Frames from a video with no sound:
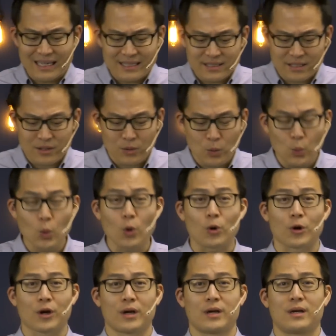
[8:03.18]
doesn't
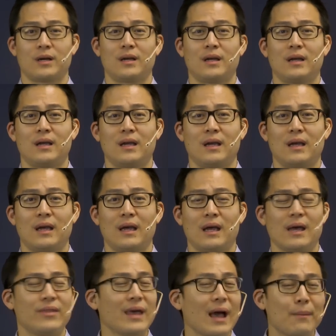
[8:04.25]
work.
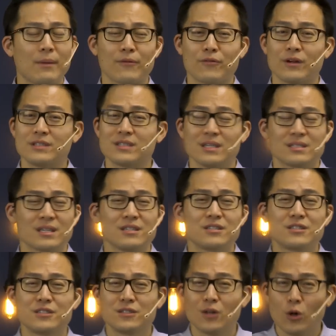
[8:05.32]
And that, my friends, is a
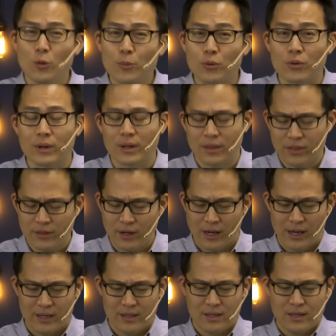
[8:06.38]
sobering
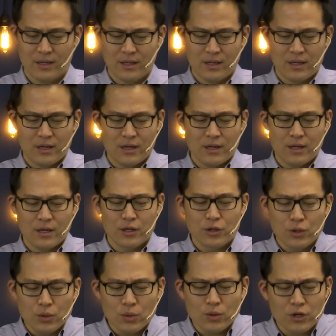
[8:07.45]
thought.
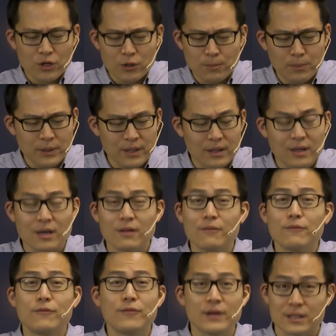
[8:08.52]
You could be
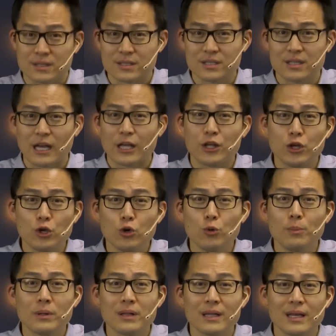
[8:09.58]
convinced that
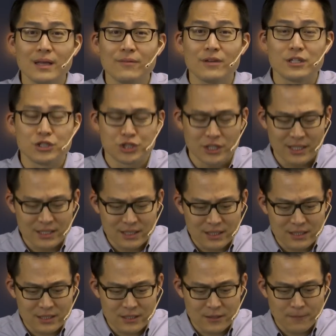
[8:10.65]
you believe in
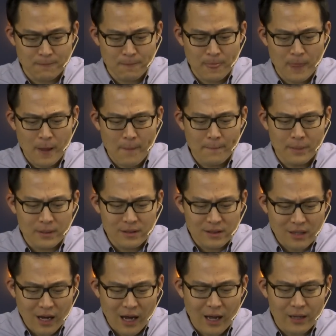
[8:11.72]
Jesus, but
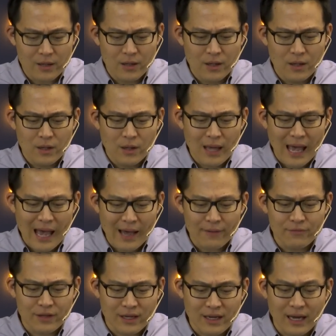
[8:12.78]
not
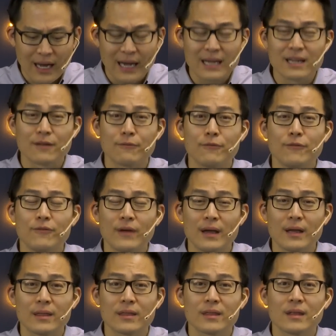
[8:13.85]
have the kind of
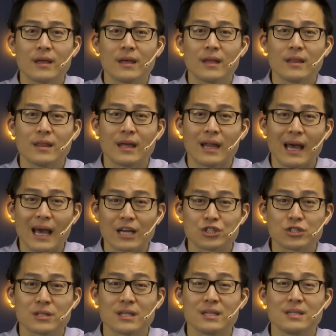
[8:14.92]
faith that
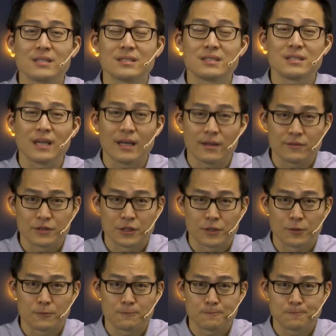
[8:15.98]
actually saves you.